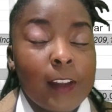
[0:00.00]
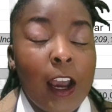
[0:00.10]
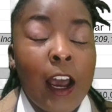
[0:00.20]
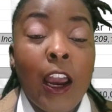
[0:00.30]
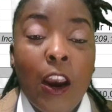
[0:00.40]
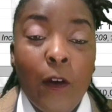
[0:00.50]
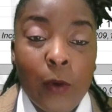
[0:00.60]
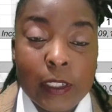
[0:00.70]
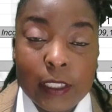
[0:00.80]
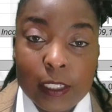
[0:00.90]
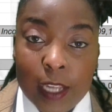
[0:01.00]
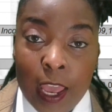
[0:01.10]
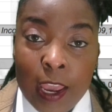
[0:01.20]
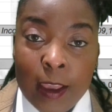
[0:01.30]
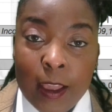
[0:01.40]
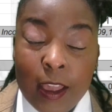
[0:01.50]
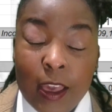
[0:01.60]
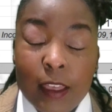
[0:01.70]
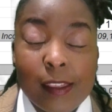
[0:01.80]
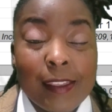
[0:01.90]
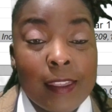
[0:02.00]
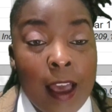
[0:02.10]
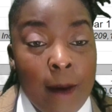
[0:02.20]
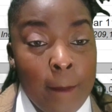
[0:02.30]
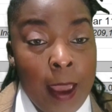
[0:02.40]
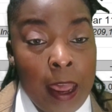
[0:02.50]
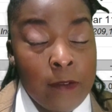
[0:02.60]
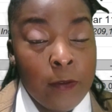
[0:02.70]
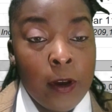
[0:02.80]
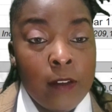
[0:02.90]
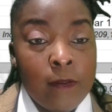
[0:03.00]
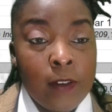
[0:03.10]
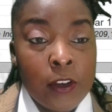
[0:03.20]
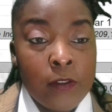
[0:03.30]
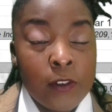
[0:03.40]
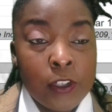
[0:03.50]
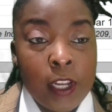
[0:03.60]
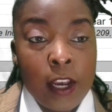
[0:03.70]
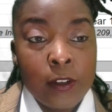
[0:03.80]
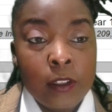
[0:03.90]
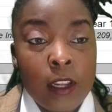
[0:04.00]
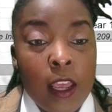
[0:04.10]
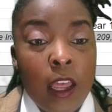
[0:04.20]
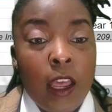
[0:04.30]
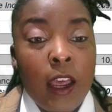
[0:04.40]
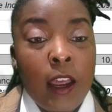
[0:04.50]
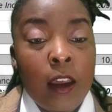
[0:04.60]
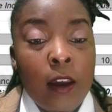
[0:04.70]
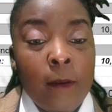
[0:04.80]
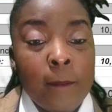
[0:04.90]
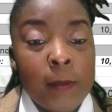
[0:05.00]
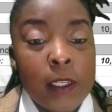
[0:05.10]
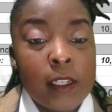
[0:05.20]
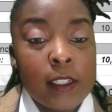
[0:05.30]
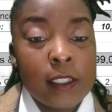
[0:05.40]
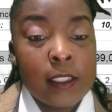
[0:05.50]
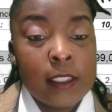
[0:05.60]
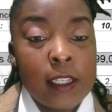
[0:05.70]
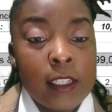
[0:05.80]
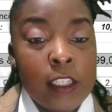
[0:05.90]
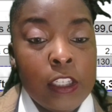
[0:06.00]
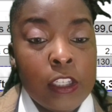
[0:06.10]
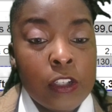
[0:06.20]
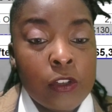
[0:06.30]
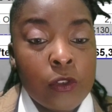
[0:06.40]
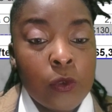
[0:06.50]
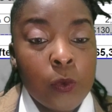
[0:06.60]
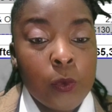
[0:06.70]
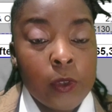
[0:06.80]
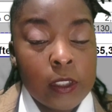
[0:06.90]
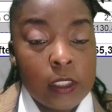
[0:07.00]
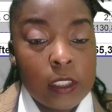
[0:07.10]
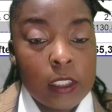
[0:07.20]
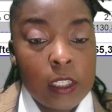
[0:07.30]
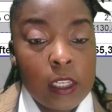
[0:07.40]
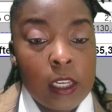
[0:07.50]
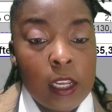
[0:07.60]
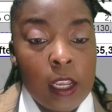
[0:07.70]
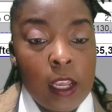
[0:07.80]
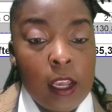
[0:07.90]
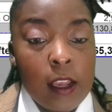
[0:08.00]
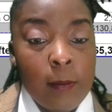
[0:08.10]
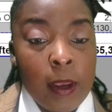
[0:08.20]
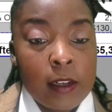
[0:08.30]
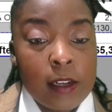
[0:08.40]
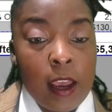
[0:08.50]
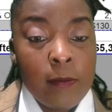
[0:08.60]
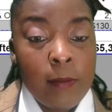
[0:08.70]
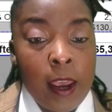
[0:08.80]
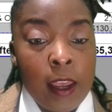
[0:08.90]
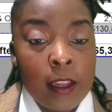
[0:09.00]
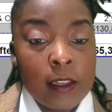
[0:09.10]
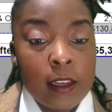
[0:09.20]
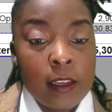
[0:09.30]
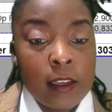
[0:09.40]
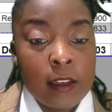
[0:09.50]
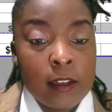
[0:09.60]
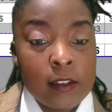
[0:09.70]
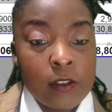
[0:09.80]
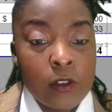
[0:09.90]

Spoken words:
I want to say not bad for a very first house, because in year 20, as time passed, and